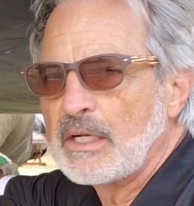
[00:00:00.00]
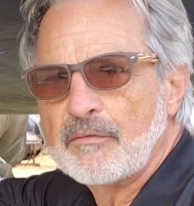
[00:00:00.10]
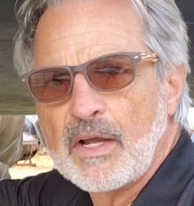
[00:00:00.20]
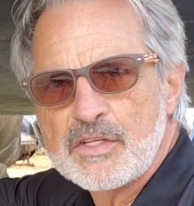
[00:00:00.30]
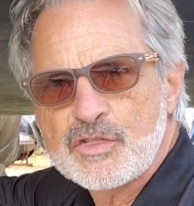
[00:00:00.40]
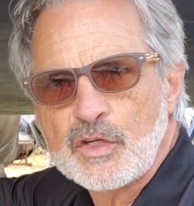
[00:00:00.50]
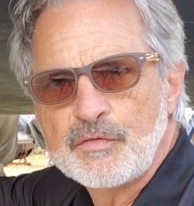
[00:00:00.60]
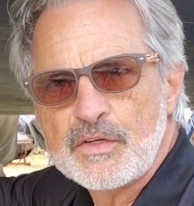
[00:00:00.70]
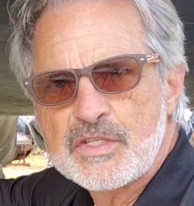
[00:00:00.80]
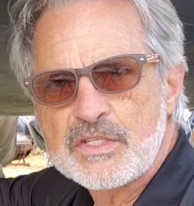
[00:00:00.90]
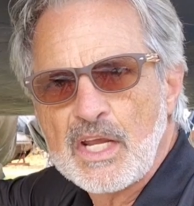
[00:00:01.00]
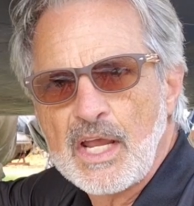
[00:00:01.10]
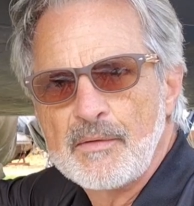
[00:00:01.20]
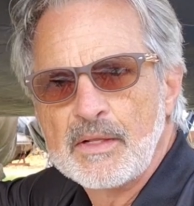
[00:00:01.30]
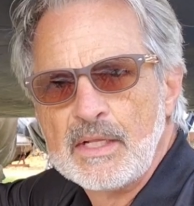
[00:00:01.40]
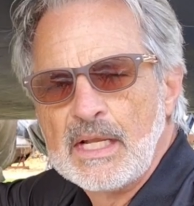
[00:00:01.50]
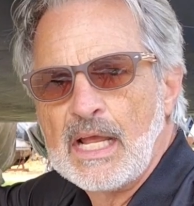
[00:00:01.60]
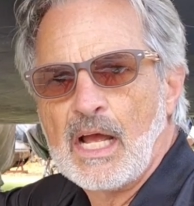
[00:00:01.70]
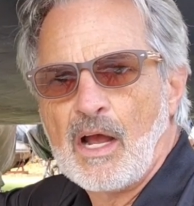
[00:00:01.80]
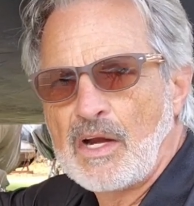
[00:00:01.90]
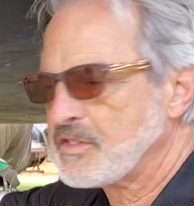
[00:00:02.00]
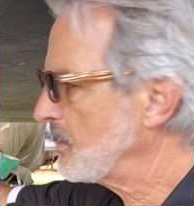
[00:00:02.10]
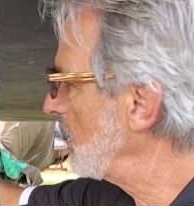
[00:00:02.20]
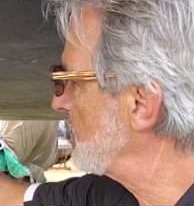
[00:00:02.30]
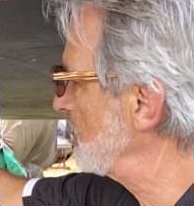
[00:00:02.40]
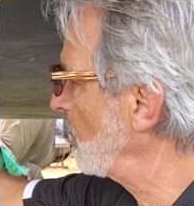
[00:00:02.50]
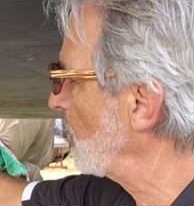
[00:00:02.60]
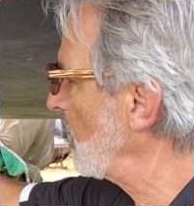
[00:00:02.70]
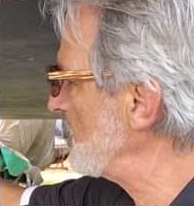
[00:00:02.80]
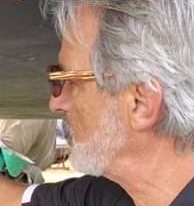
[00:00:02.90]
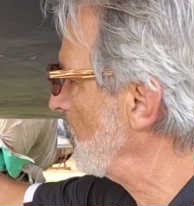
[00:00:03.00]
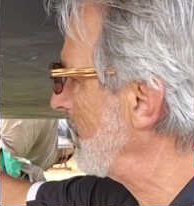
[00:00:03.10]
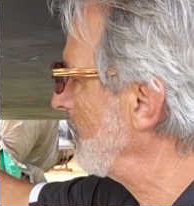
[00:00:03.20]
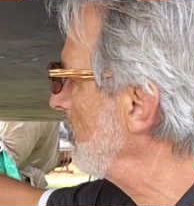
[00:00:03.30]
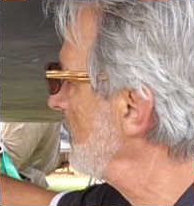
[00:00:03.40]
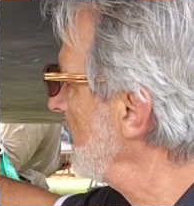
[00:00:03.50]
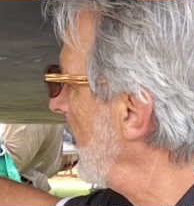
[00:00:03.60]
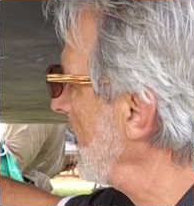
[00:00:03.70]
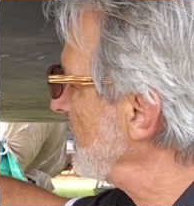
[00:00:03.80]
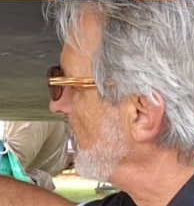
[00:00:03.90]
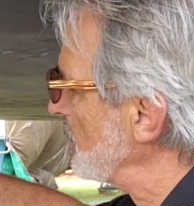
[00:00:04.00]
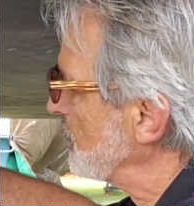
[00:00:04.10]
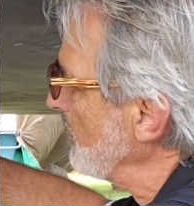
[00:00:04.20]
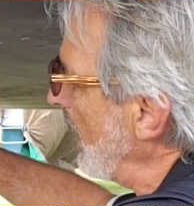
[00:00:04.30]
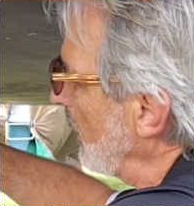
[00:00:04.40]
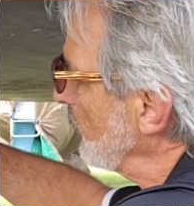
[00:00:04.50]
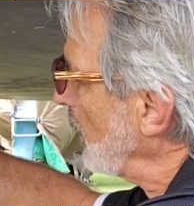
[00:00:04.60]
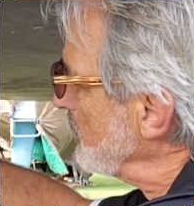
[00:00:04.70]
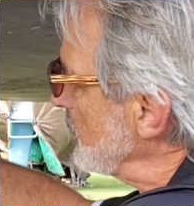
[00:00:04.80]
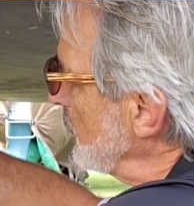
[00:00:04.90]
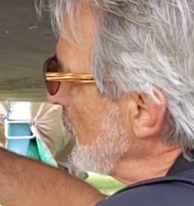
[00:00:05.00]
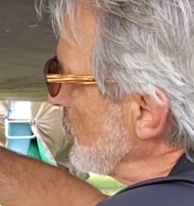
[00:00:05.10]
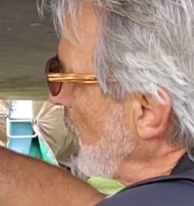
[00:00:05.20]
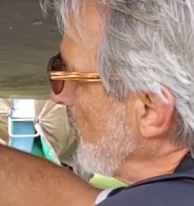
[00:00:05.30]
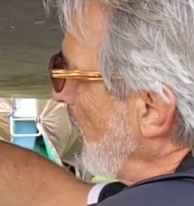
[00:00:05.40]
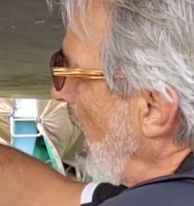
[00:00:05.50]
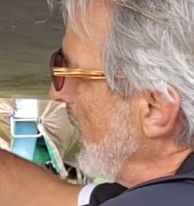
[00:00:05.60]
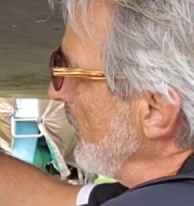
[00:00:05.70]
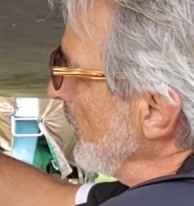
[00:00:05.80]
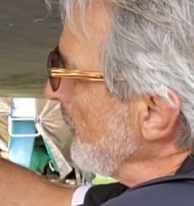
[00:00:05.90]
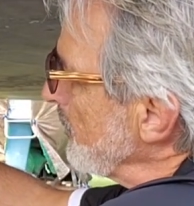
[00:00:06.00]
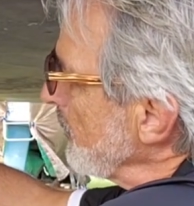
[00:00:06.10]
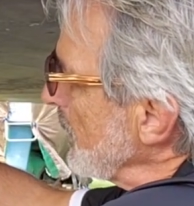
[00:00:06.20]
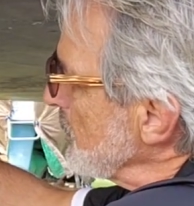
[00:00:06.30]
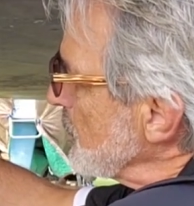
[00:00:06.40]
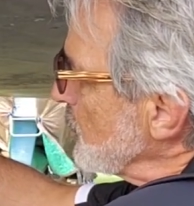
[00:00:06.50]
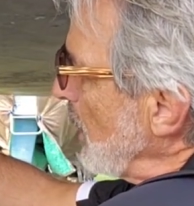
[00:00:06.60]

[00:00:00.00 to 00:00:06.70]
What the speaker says: bit of a surface oxidation or rust or whatever, and then touch the metal. So I'm just going to start by just